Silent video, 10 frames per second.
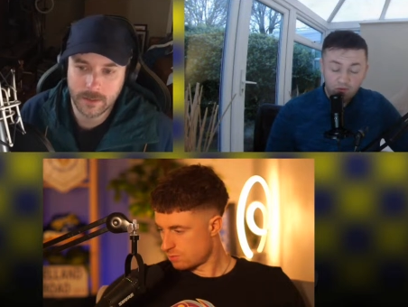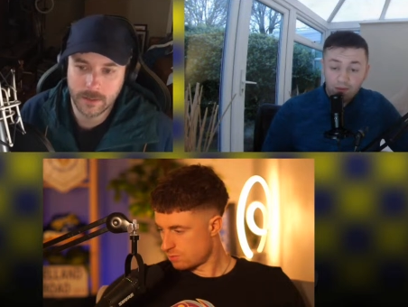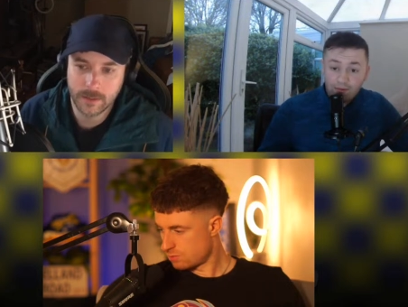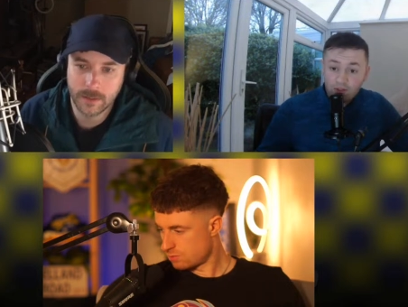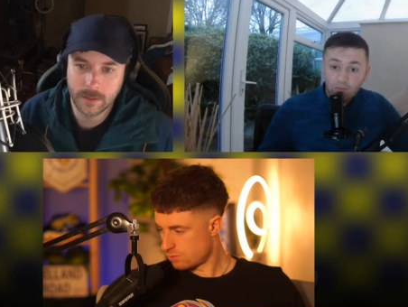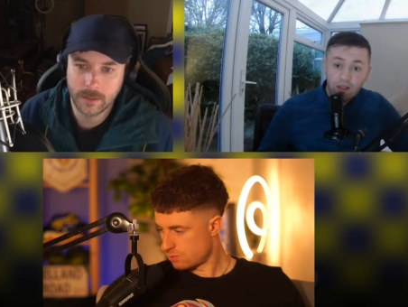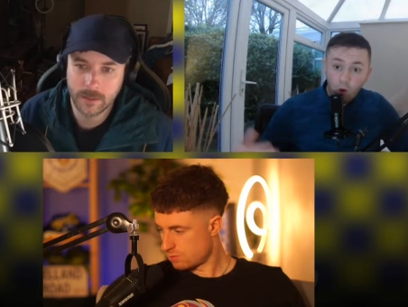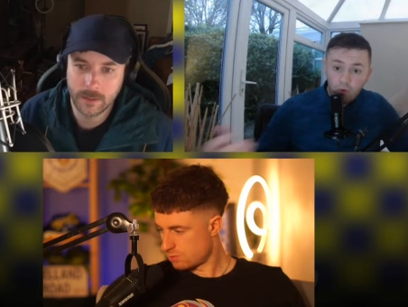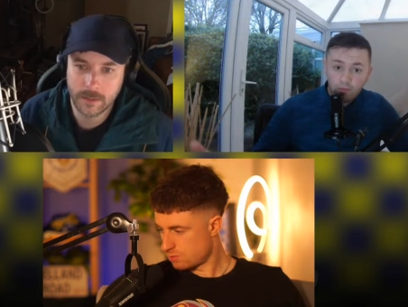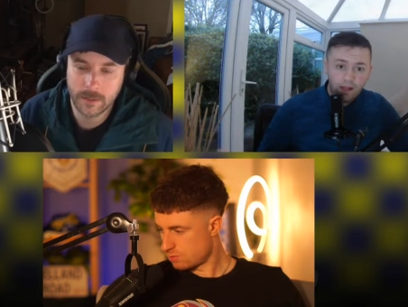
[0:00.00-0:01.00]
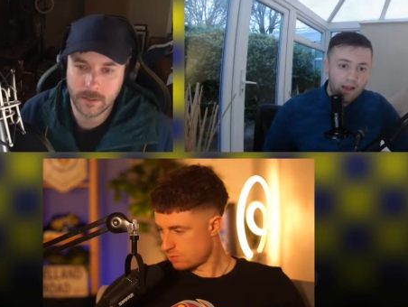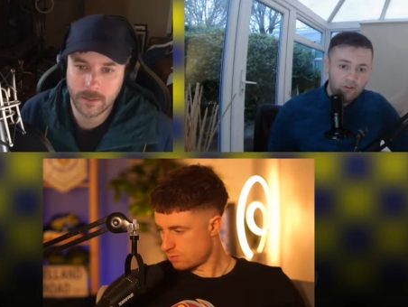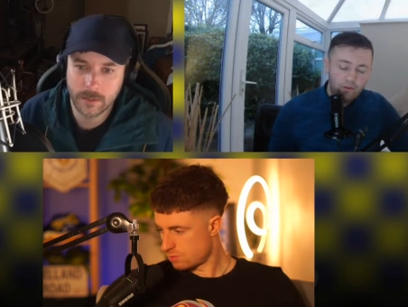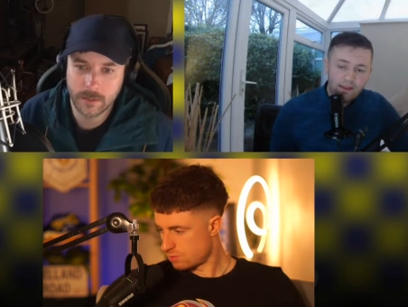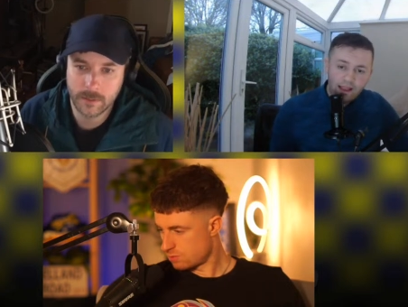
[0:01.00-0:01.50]
Speaker 1: maybe some of the older
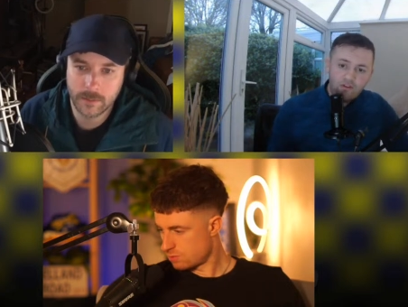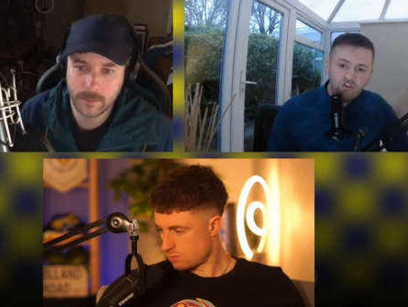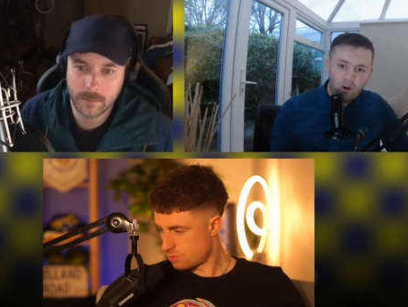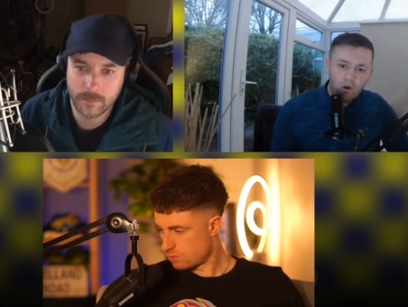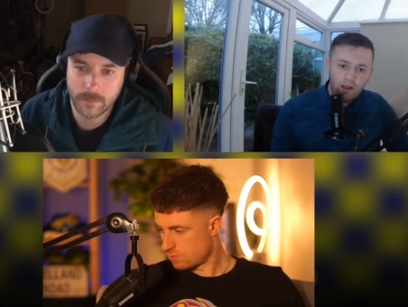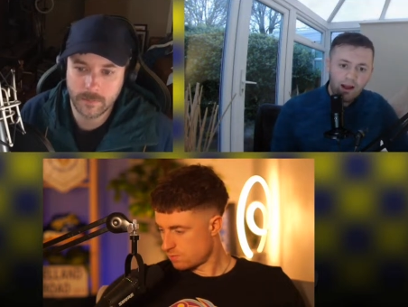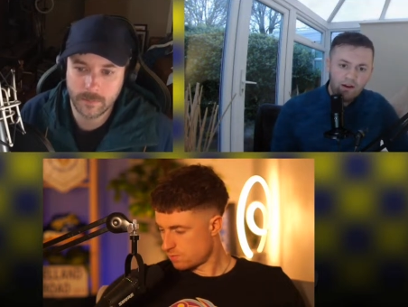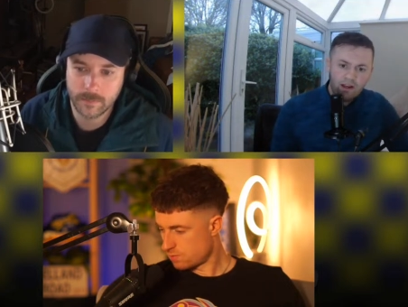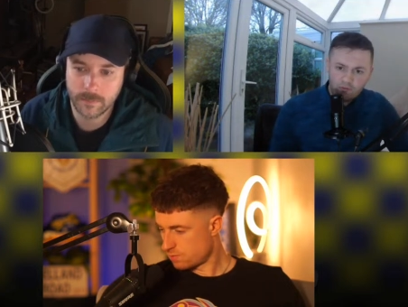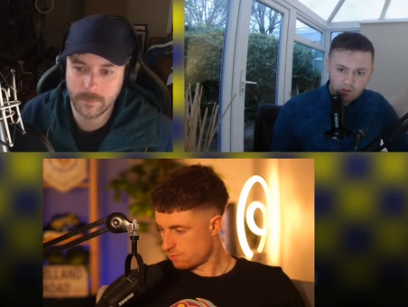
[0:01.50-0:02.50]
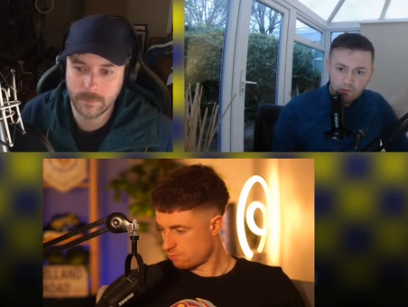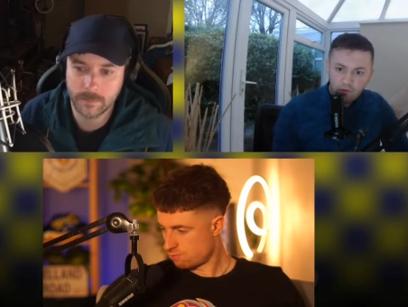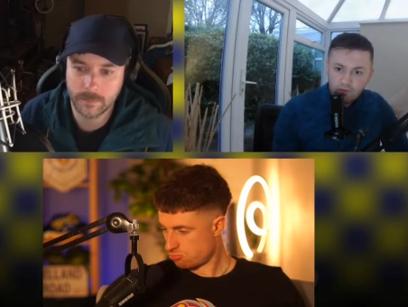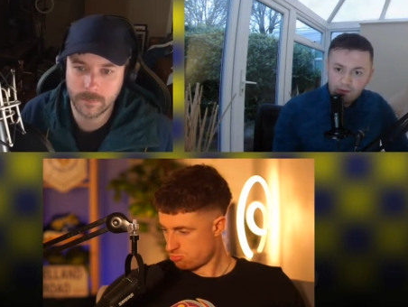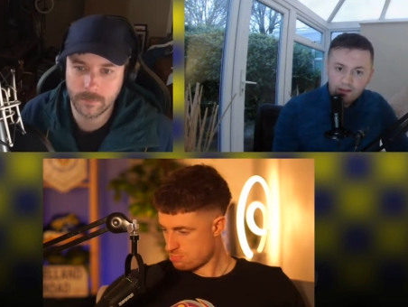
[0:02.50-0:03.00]
players. You know, they didn't show that
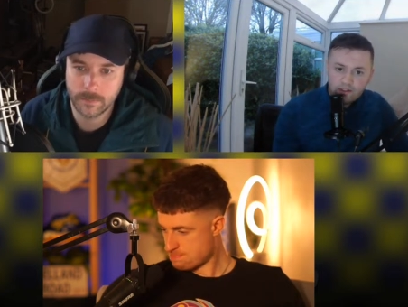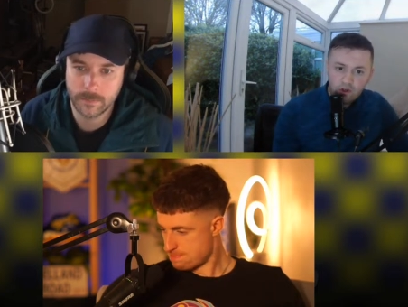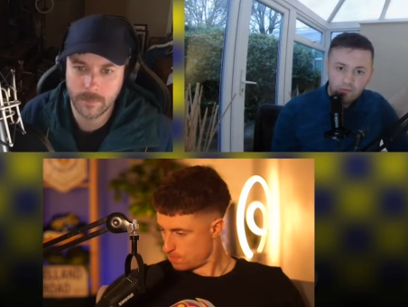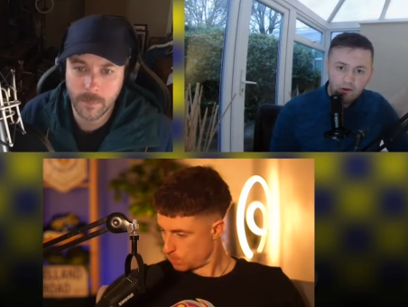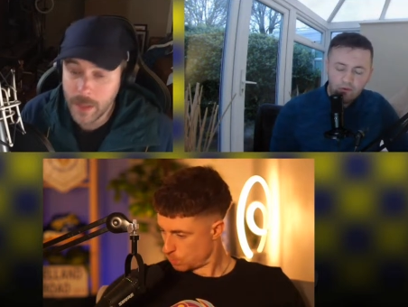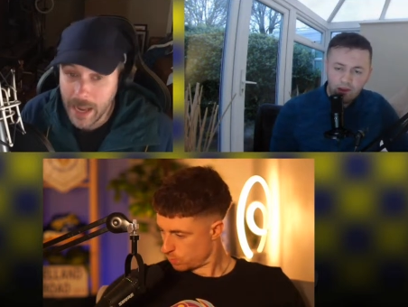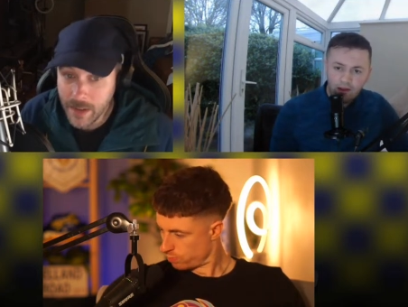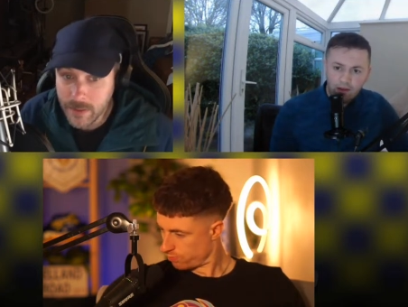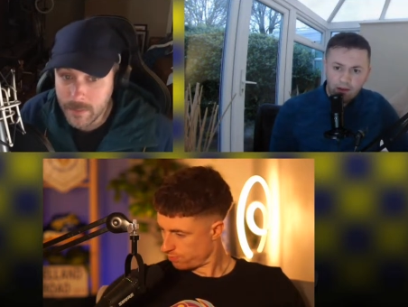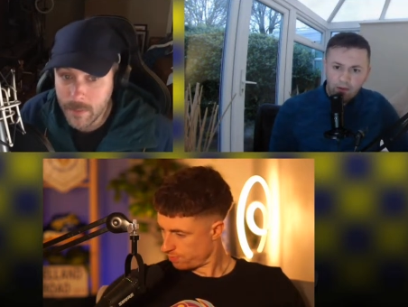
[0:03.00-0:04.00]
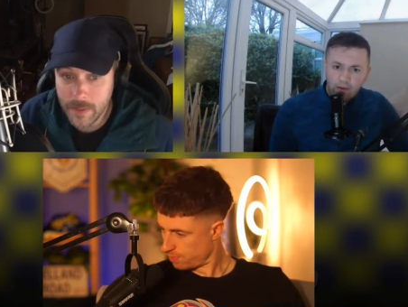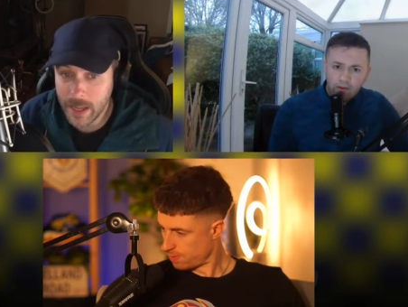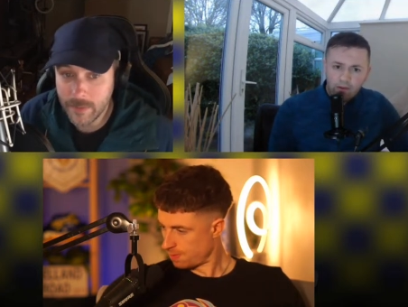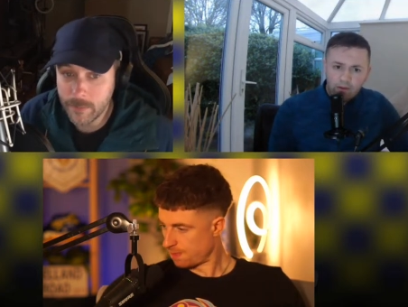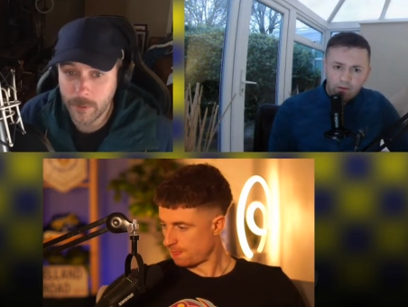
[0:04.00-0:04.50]
responsibility almost.
Speaker 2: They haven't, and
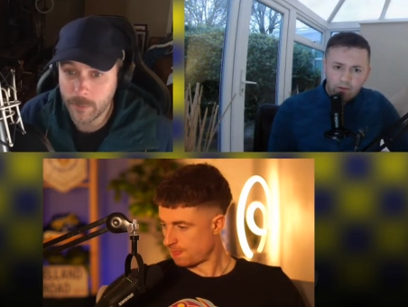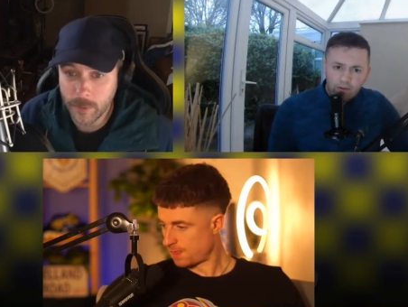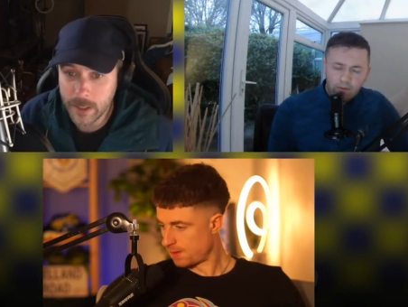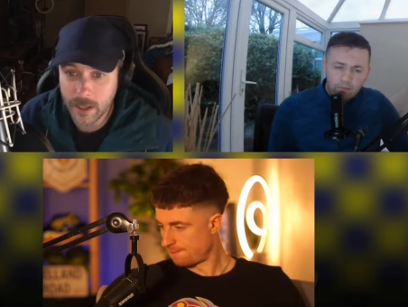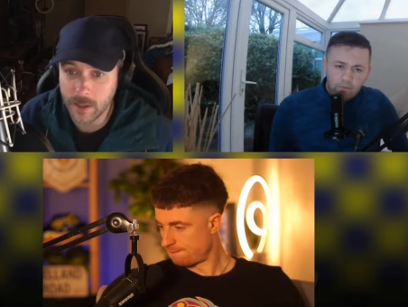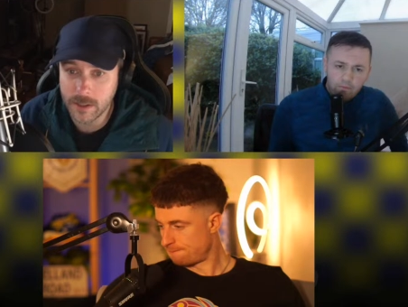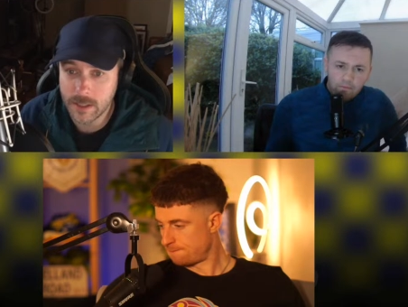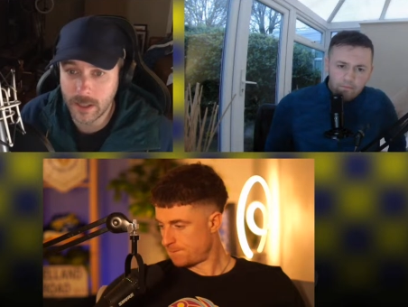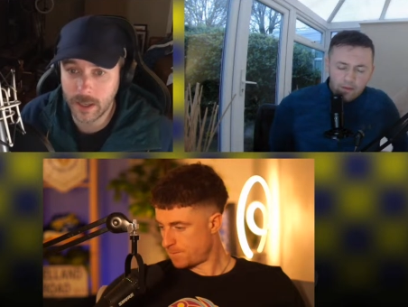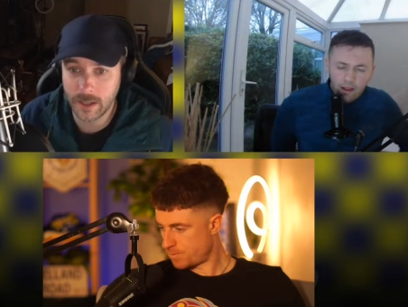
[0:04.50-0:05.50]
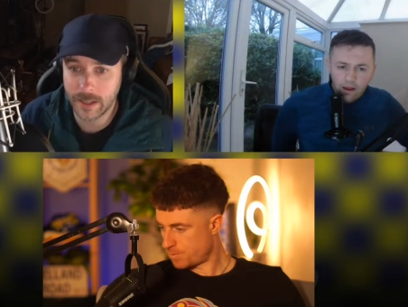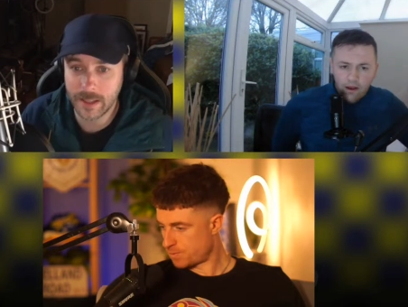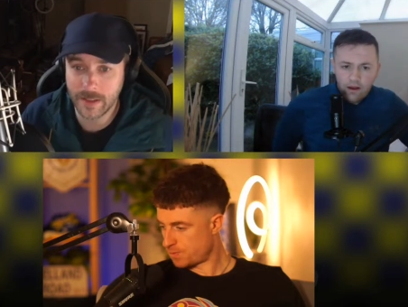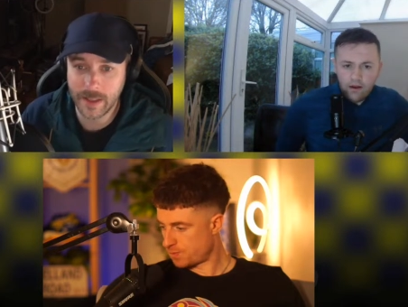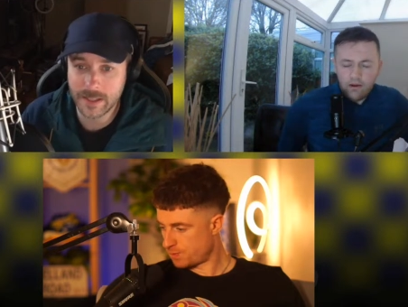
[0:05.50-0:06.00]
they haven't for for years. Uh,
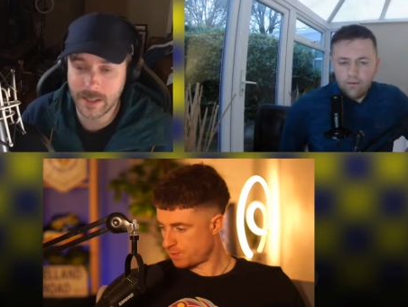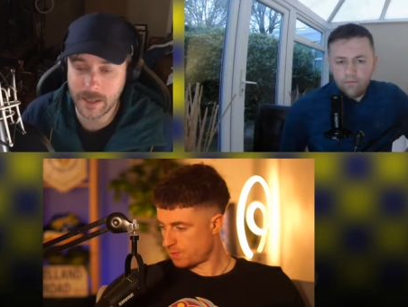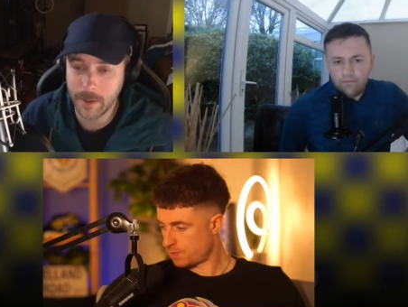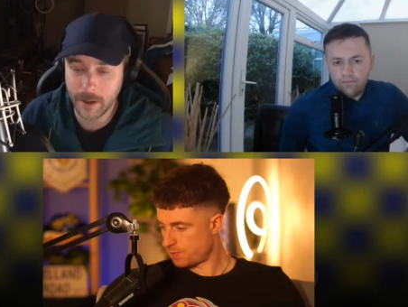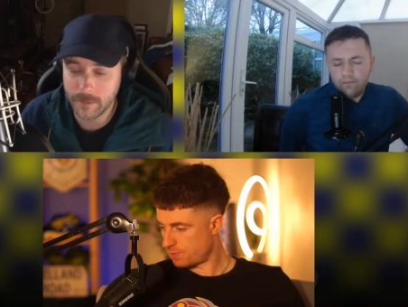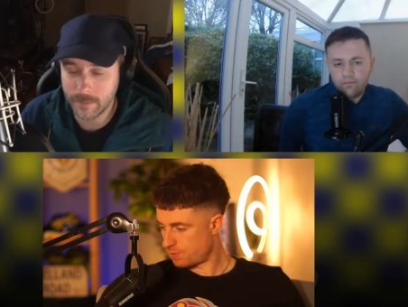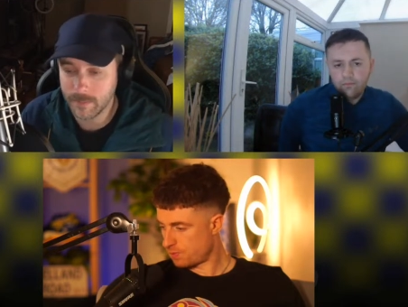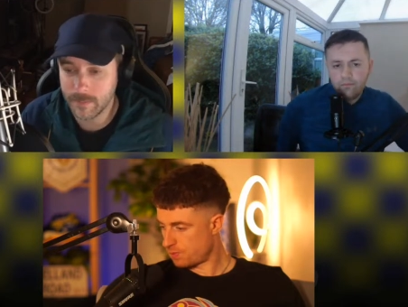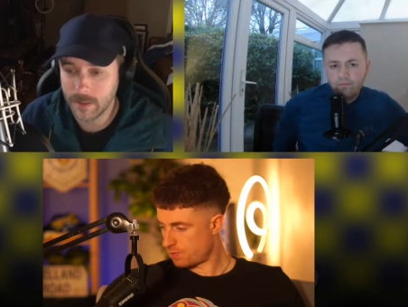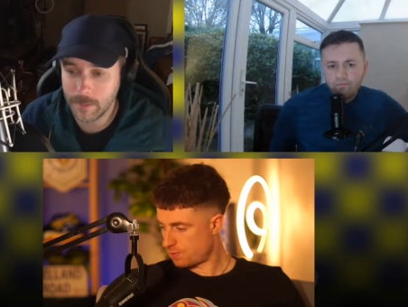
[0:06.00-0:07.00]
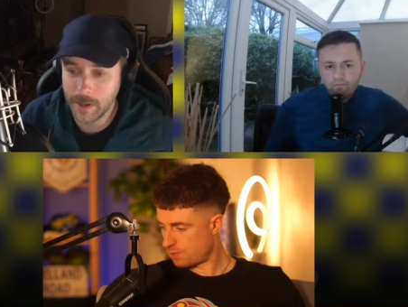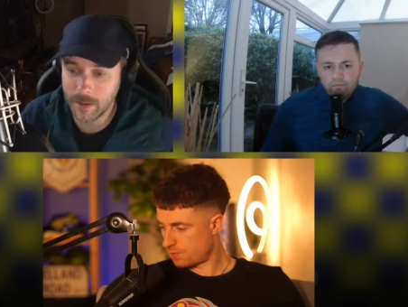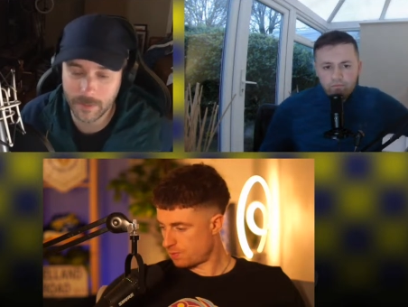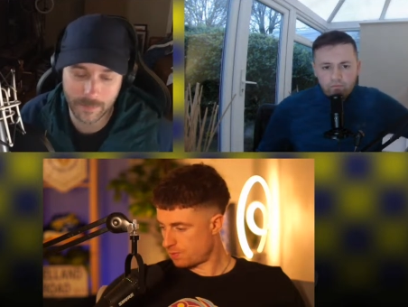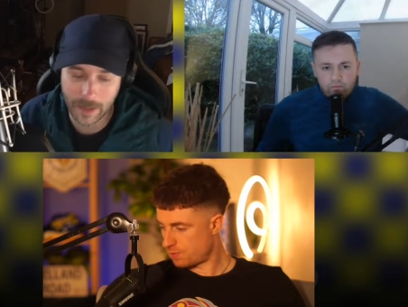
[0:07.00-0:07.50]
like, and that's the thing about
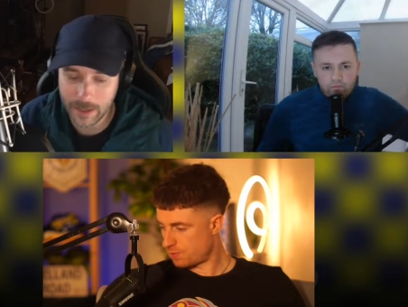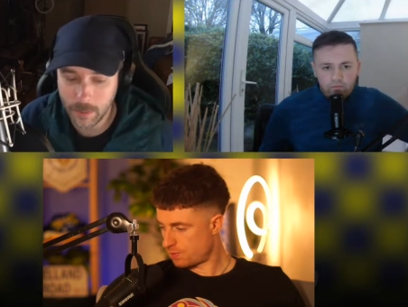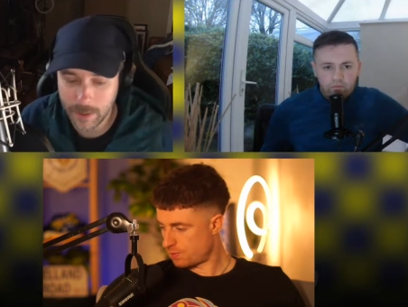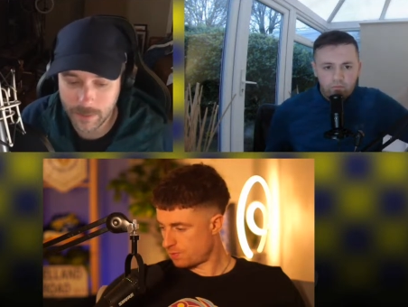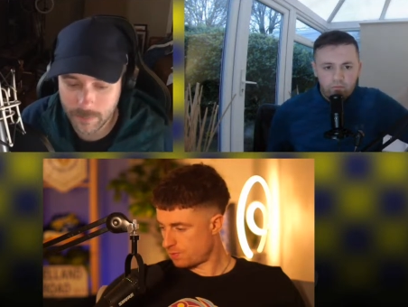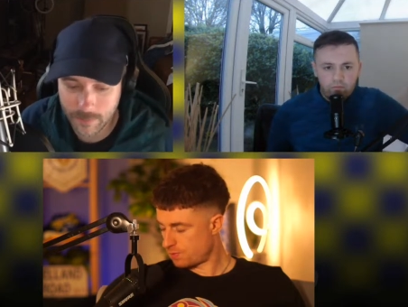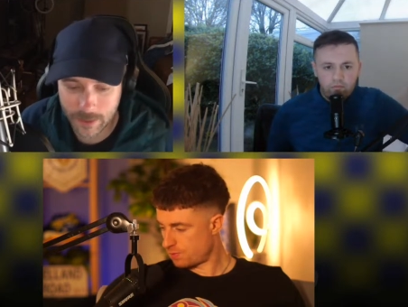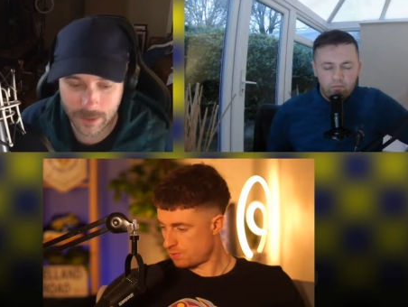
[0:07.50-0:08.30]
about. I know we